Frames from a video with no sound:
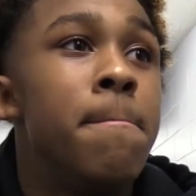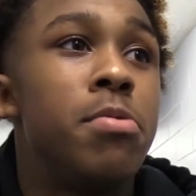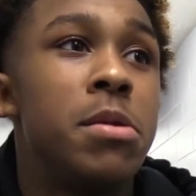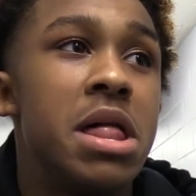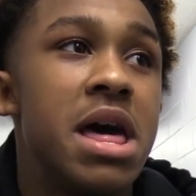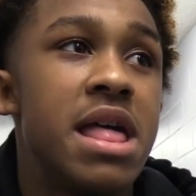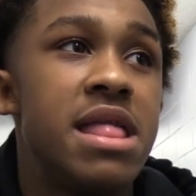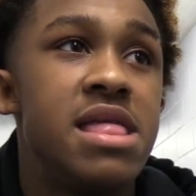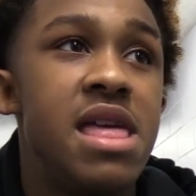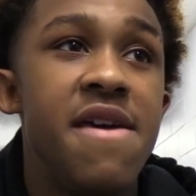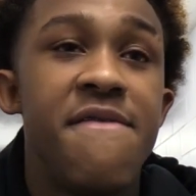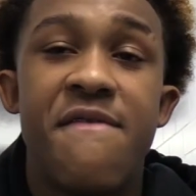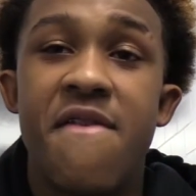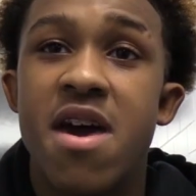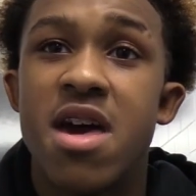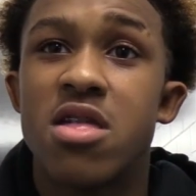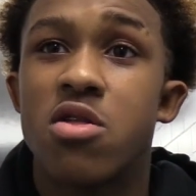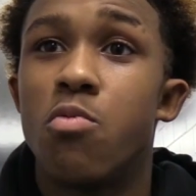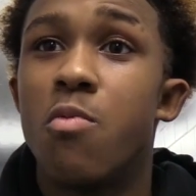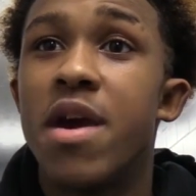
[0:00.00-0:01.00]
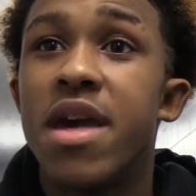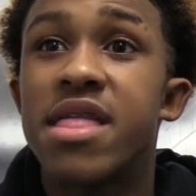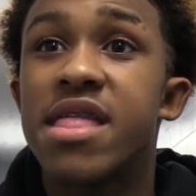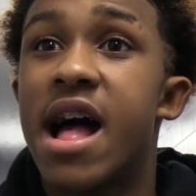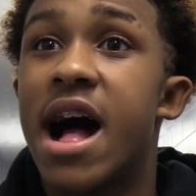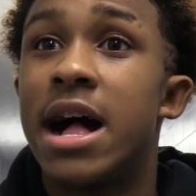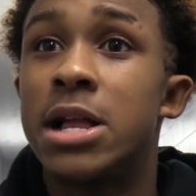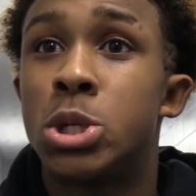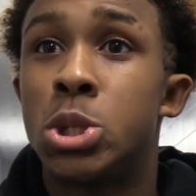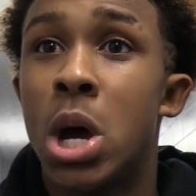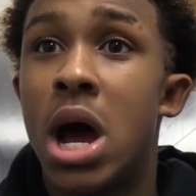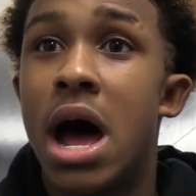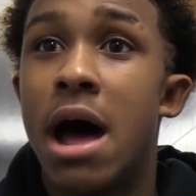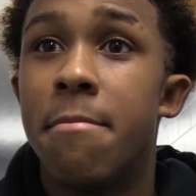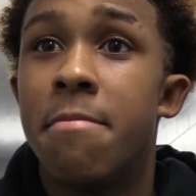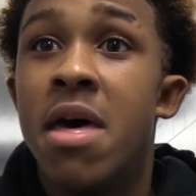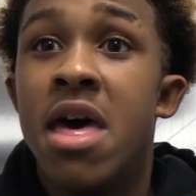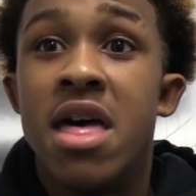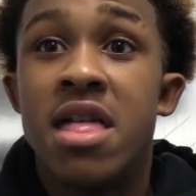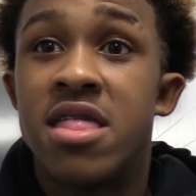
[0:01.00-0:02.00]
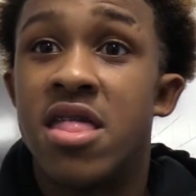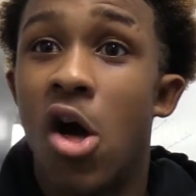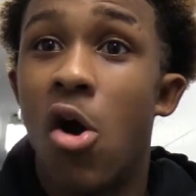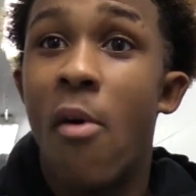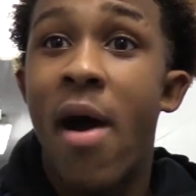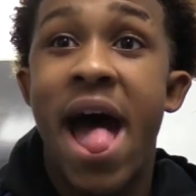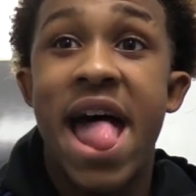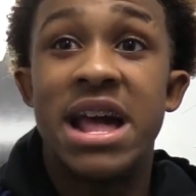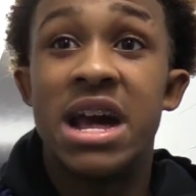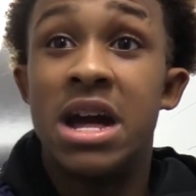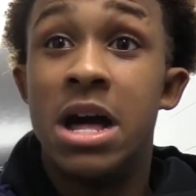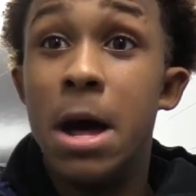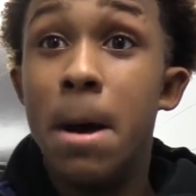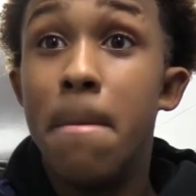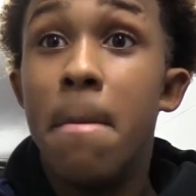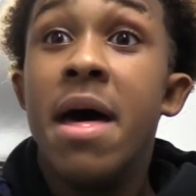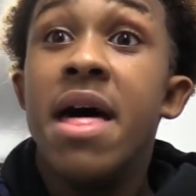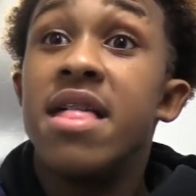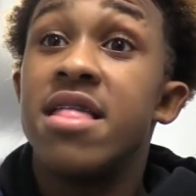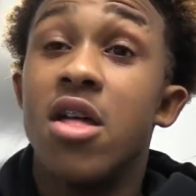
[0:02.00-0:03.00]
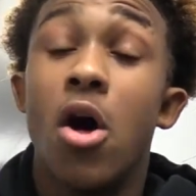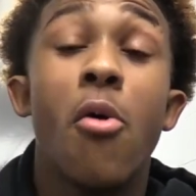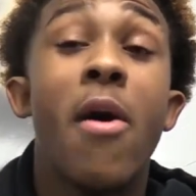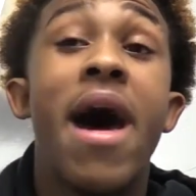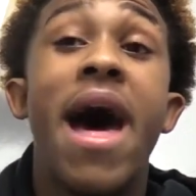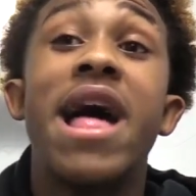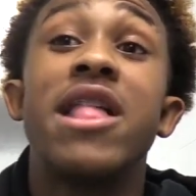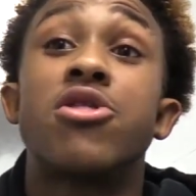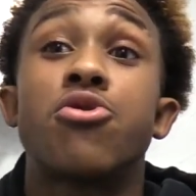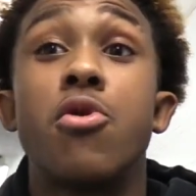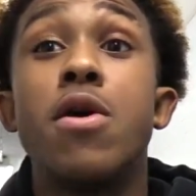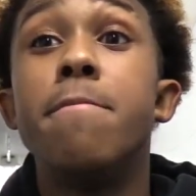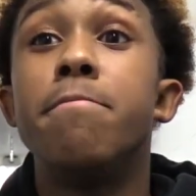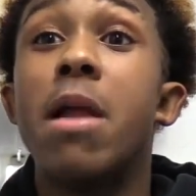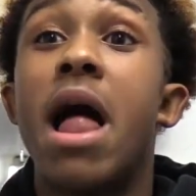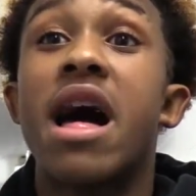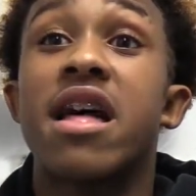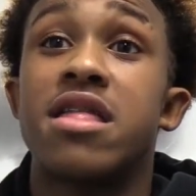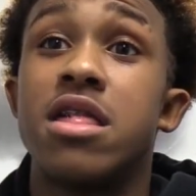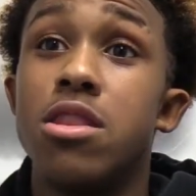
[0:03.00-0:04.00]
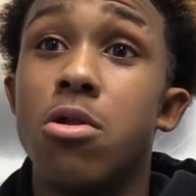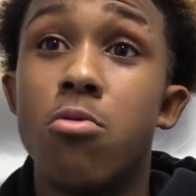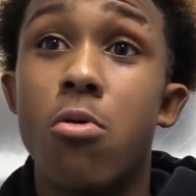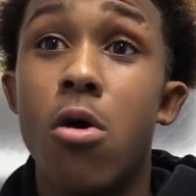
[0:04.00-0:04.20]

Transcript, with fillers: playing defense, weak side drop. Zoe had a good, Zoe had three blocks in a